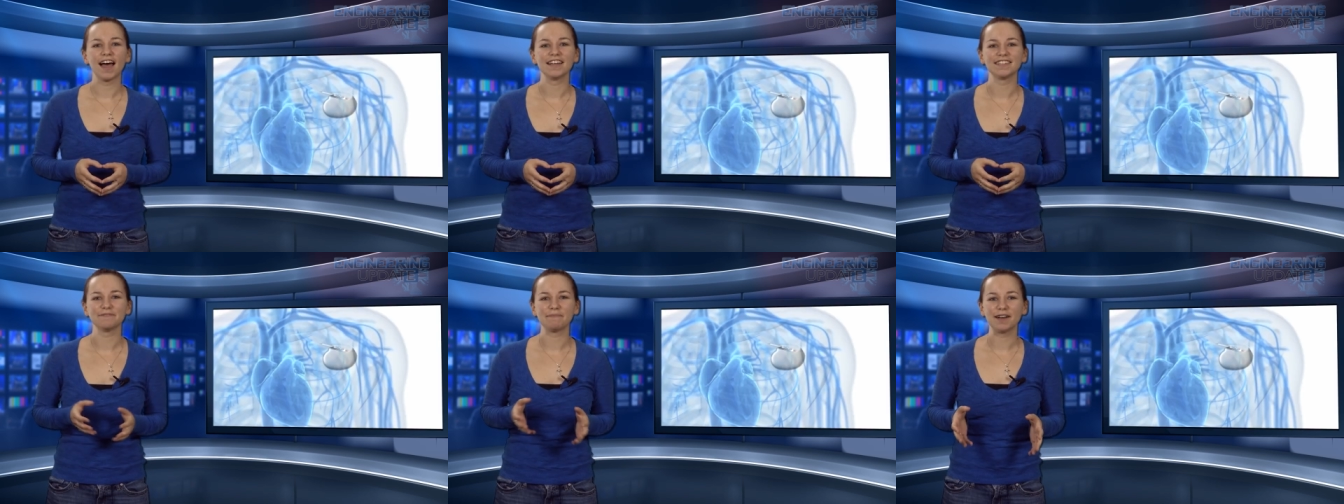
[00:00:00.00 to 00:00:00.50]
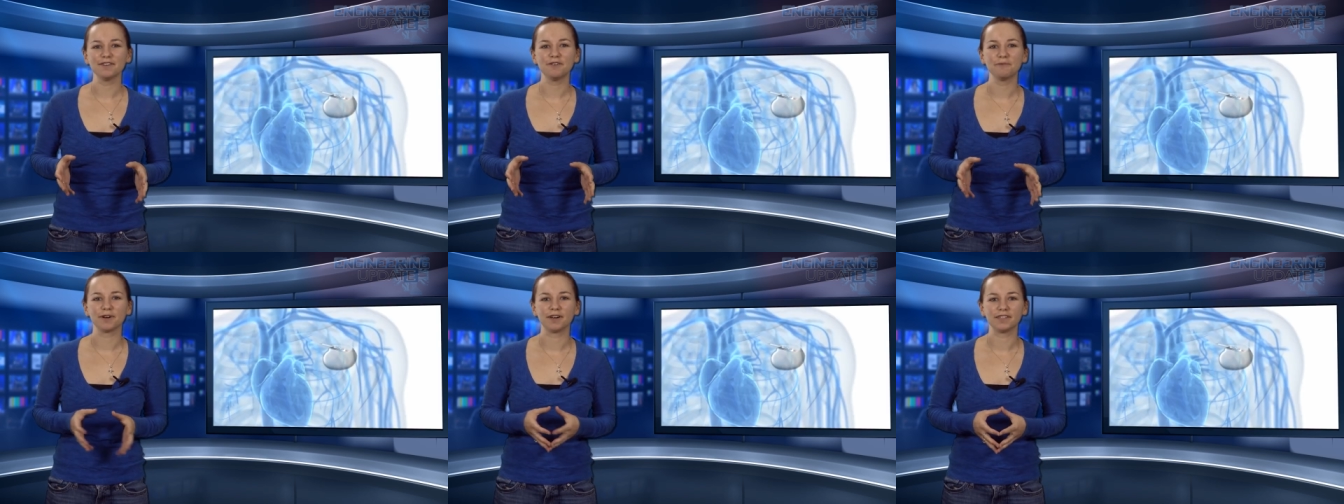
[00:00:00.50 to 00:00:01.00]
As the
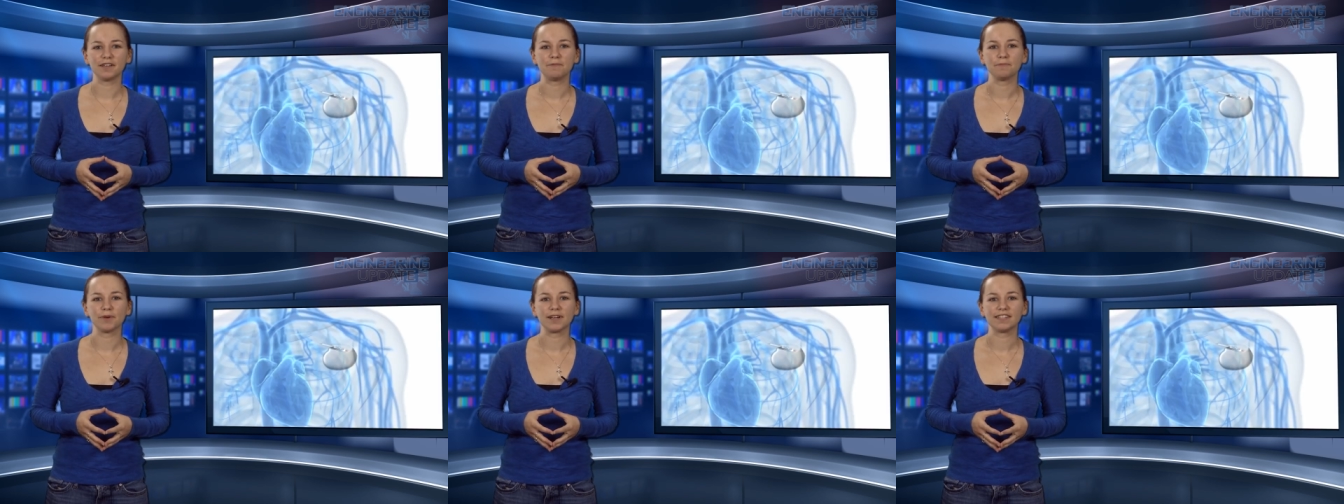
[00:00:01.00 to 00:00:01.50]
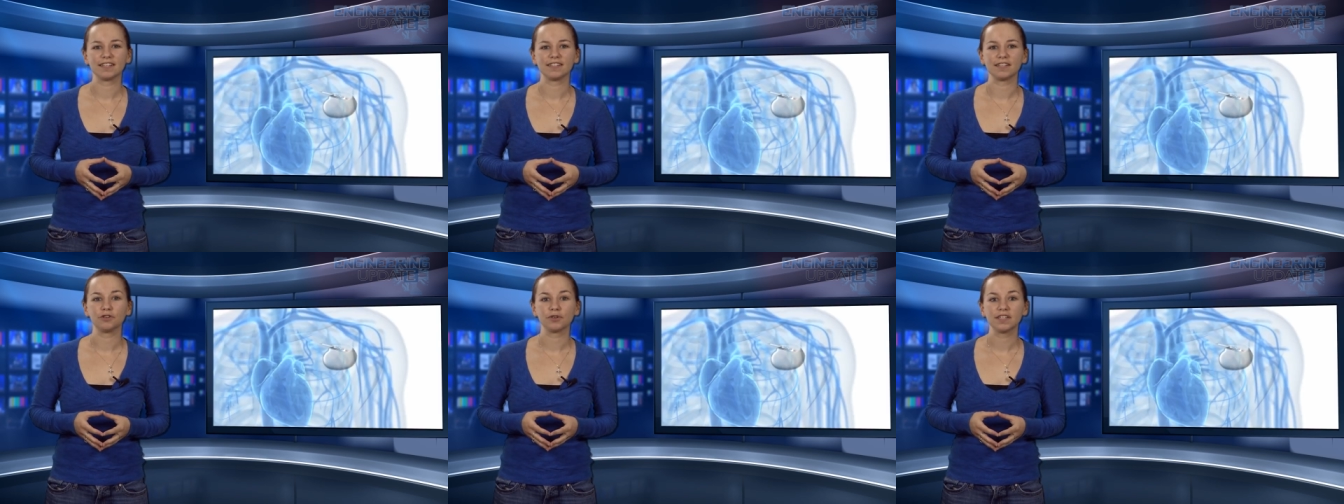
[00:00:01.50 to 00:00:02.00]
medical world
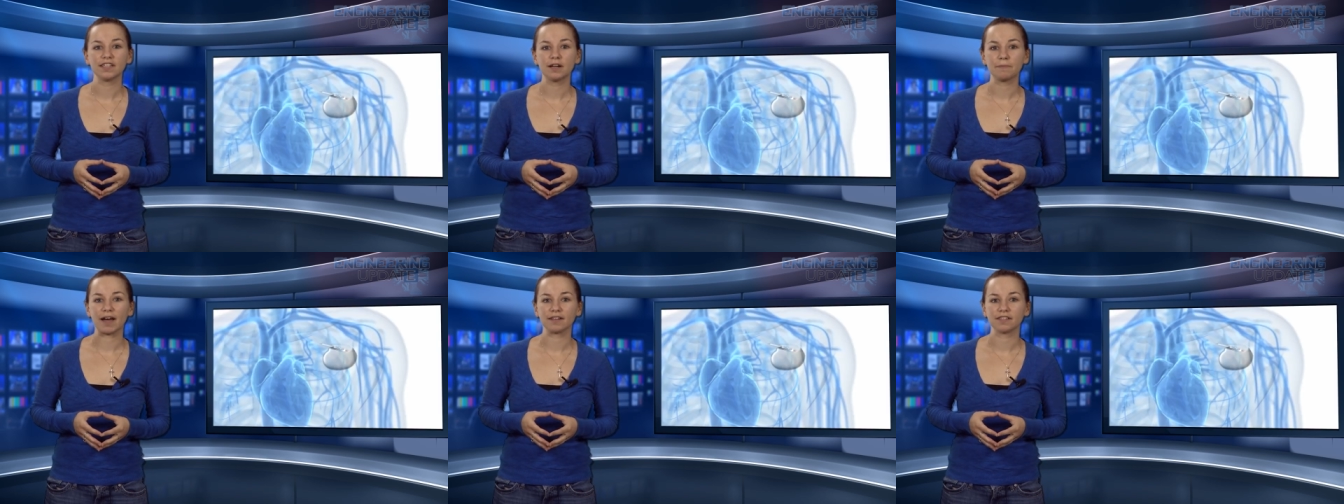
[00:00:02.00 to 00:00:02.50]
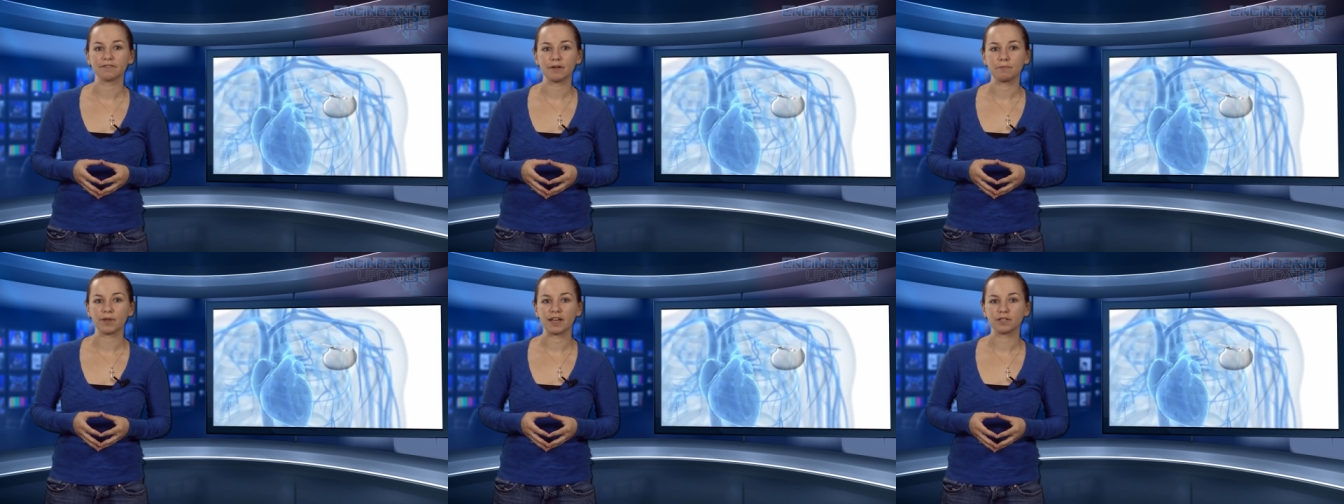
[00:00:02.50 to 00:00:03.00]
embraces increasing amounts of
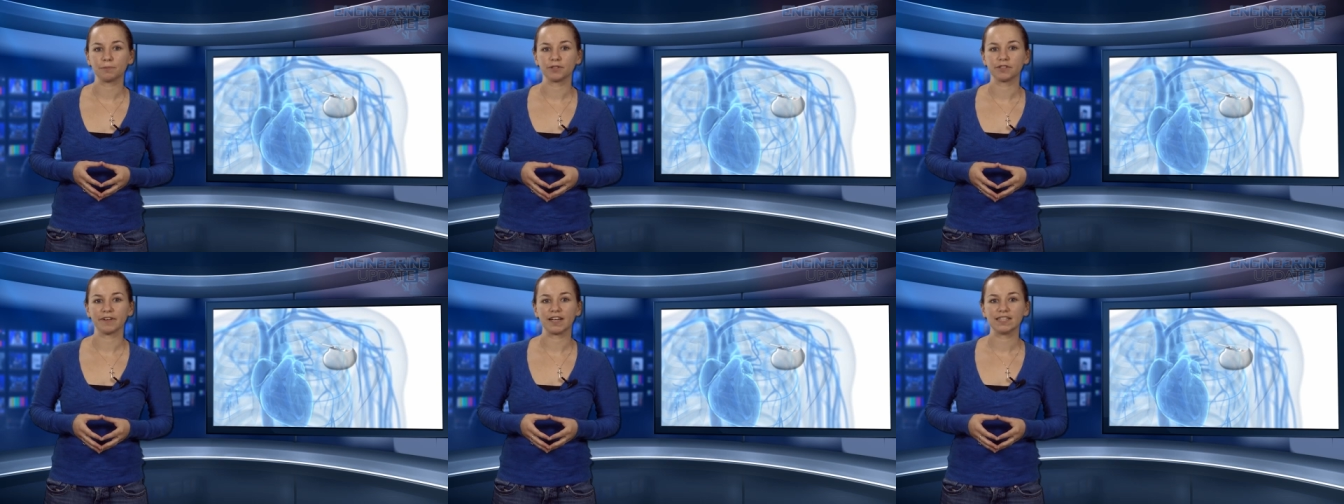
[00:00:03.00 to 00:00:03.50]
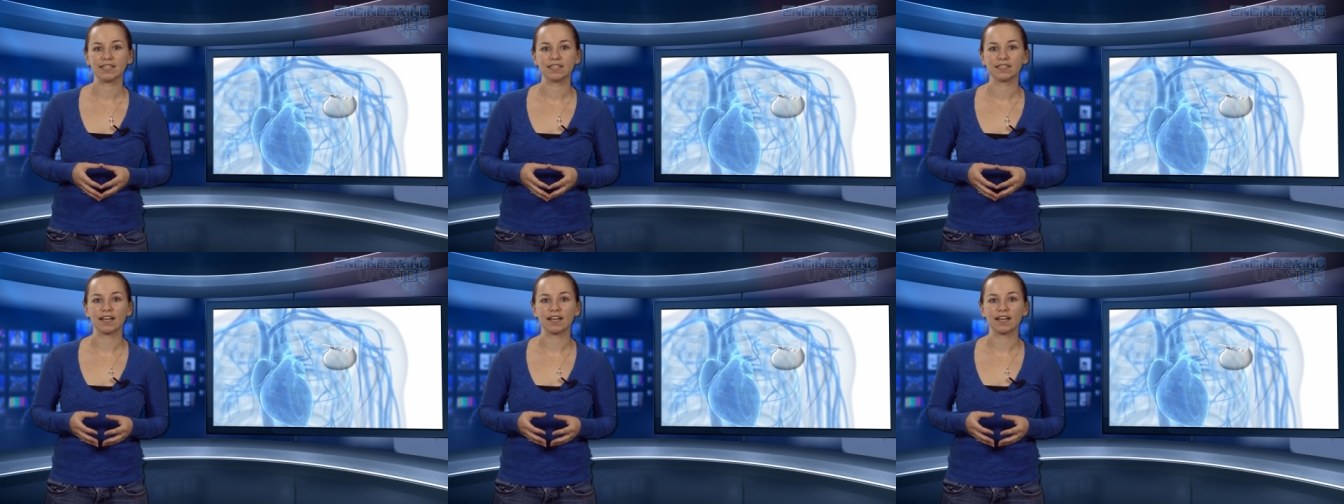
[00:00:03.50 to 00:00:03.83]
implantable devices